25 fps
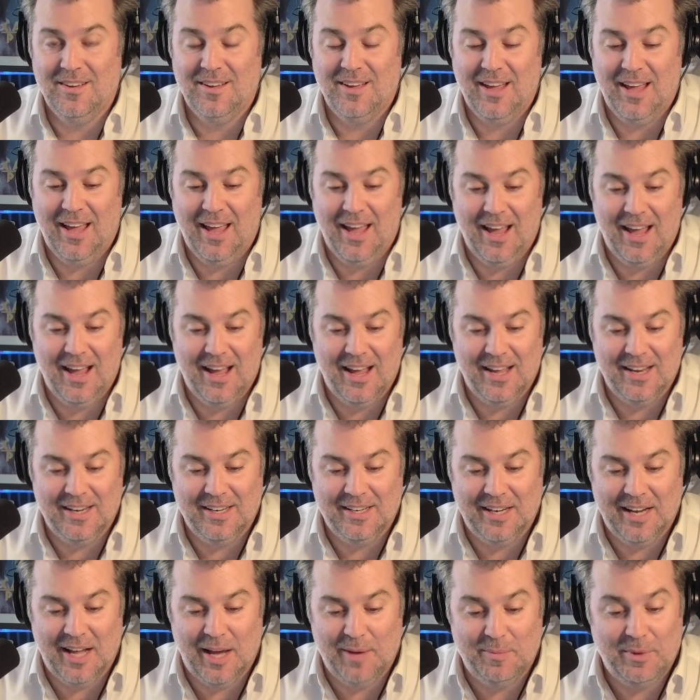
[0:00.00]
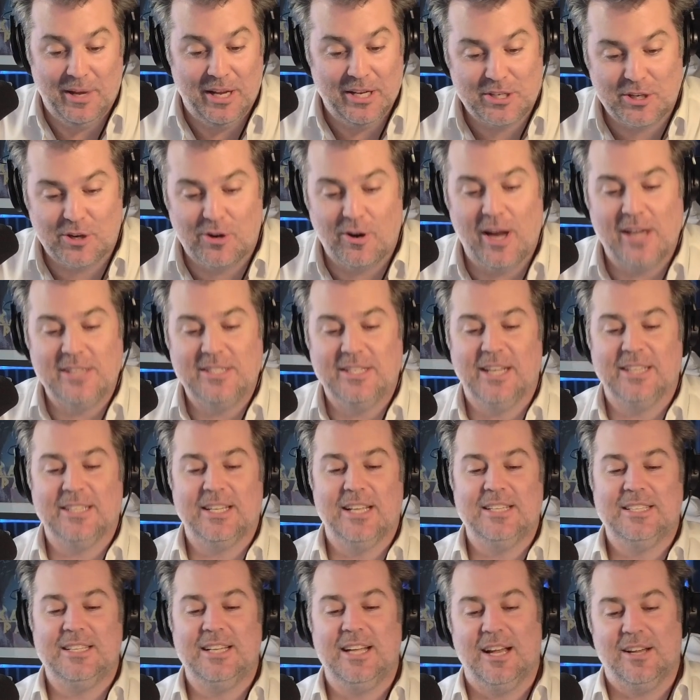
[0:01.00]
And I mean, it's crazy because
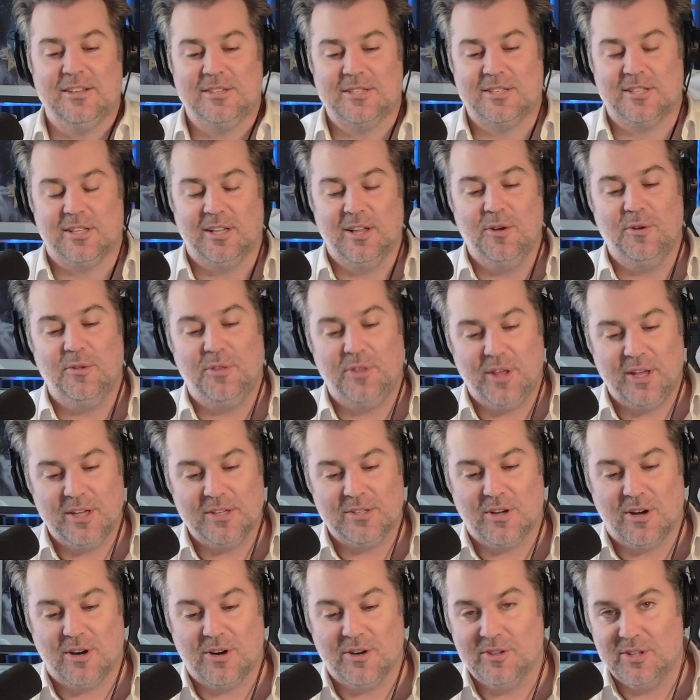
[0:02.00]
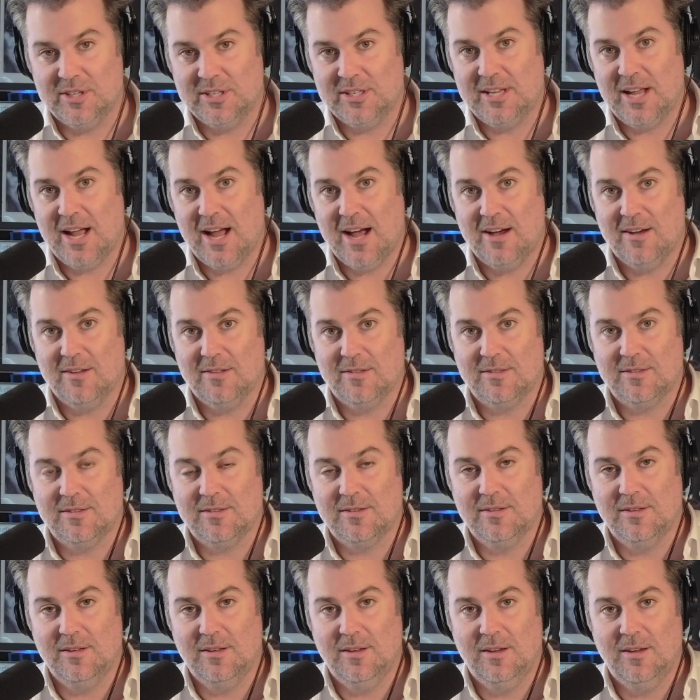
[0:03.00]
I see how slow things are in the
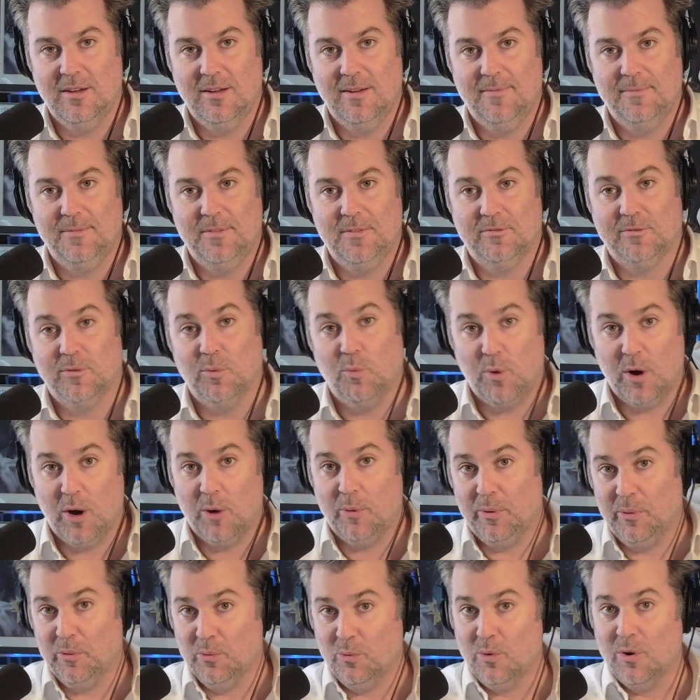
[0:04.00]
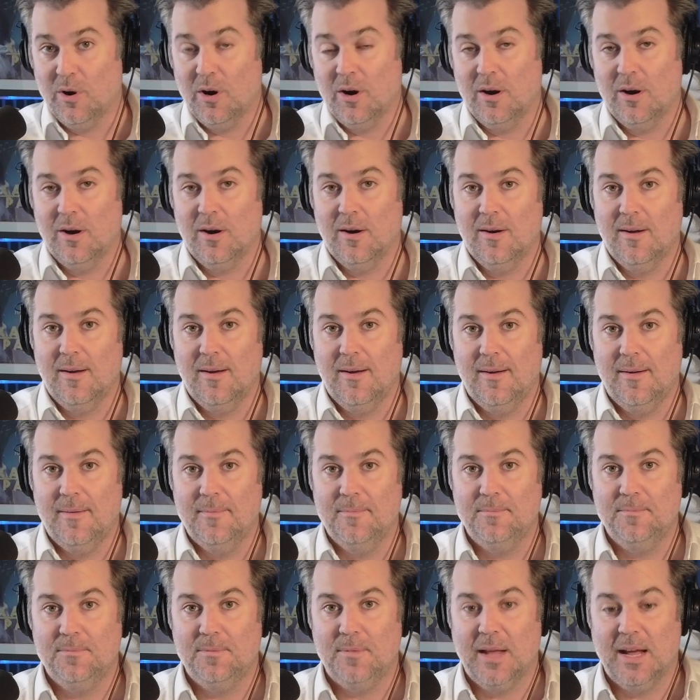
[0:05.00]
South from where we were.
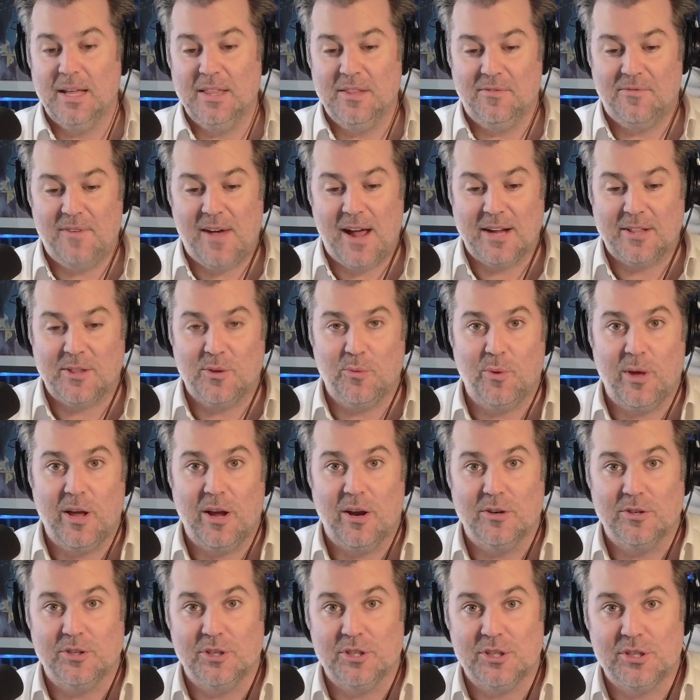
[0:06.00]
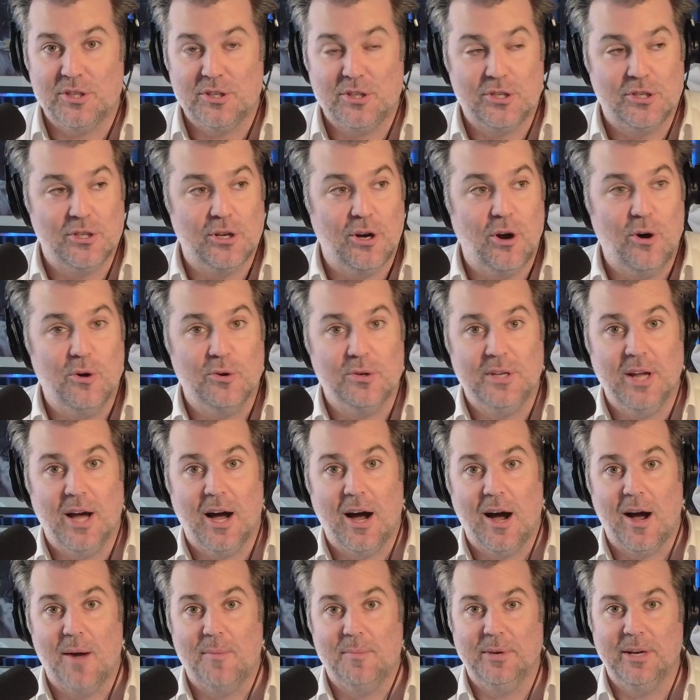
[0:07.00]
And the fact that we are just so
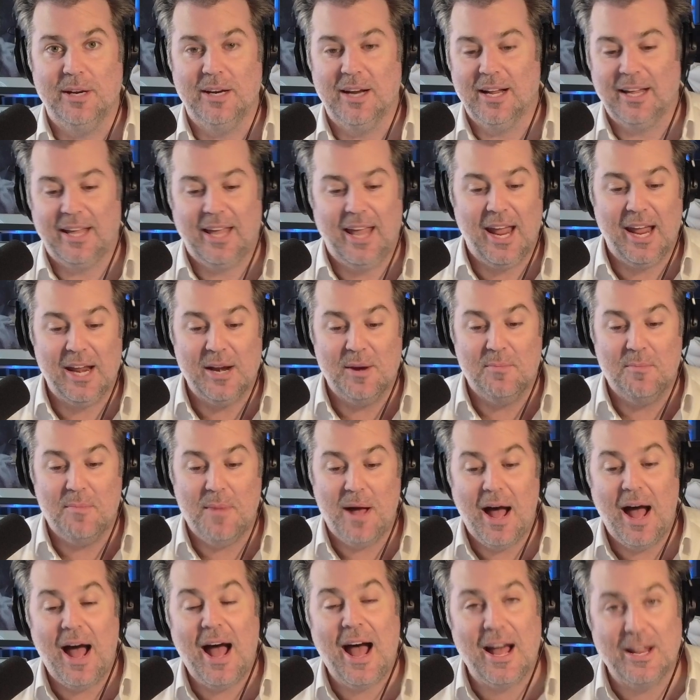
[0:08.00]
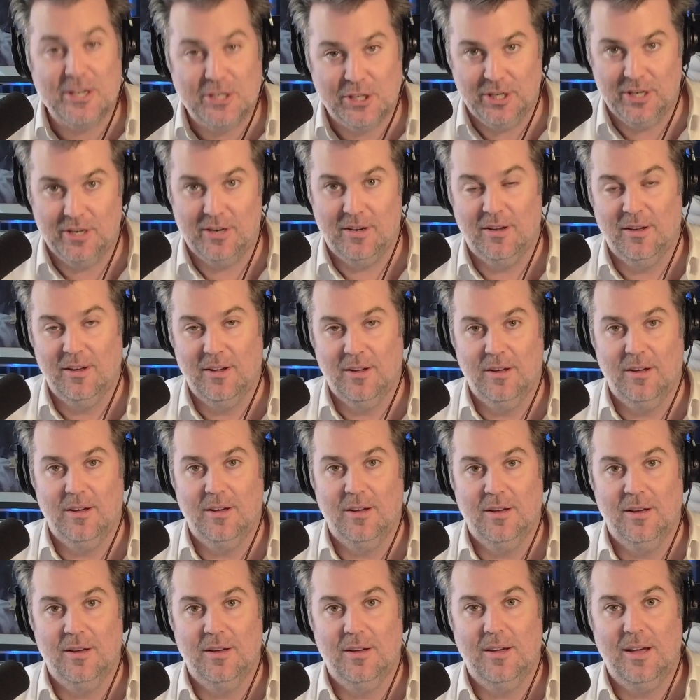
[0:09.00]
dominant, I can't imagine
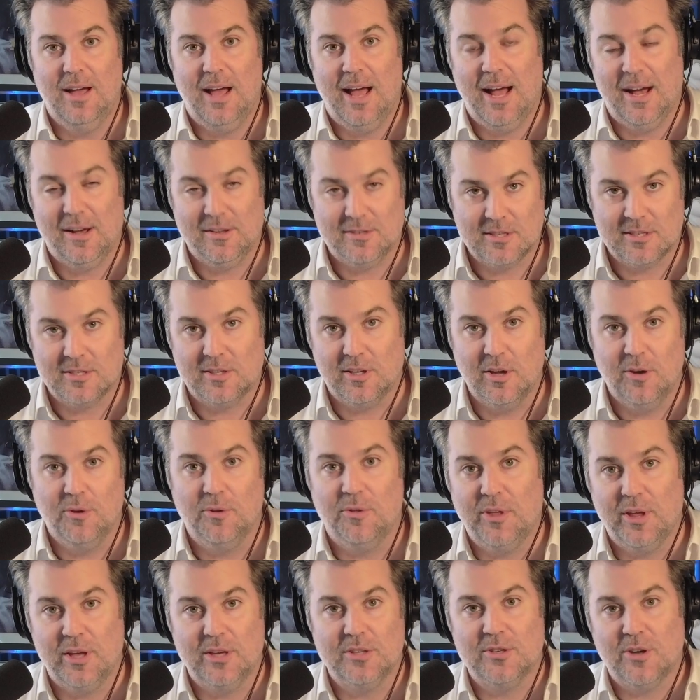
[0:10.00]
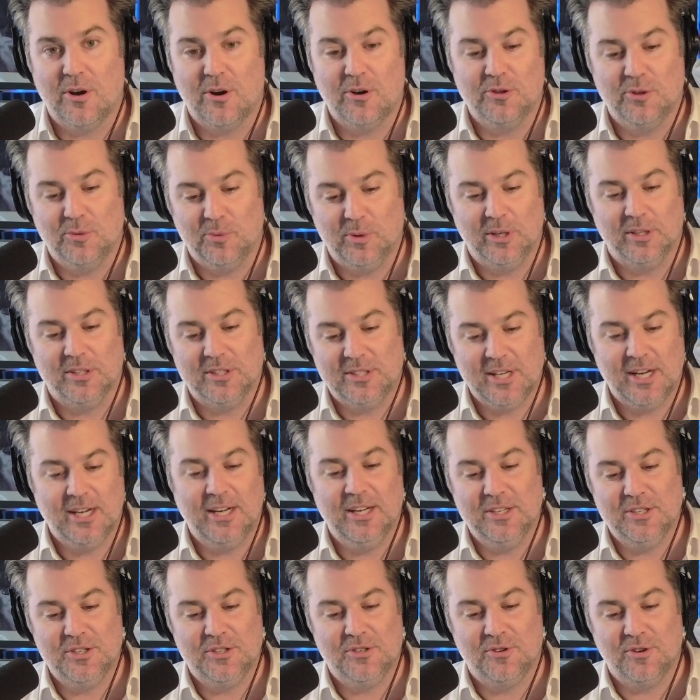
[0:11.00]
how slow things are in the real estate
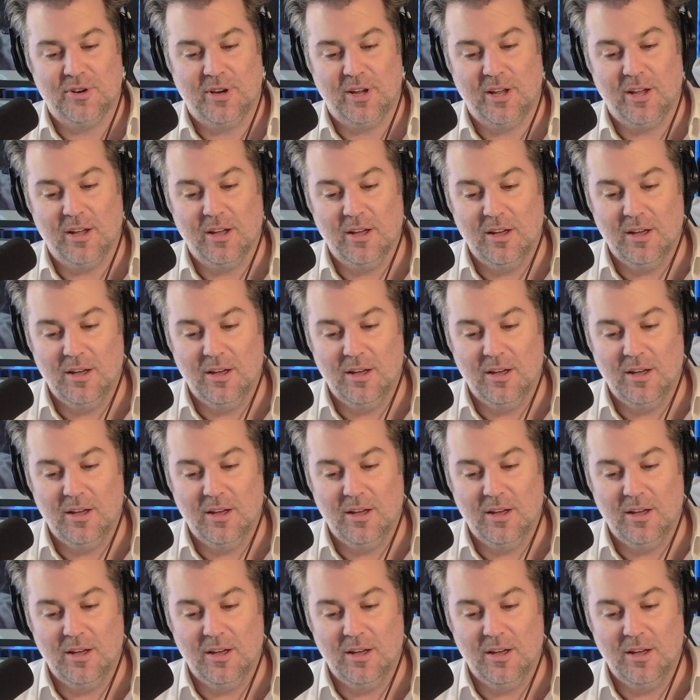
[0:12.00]
industry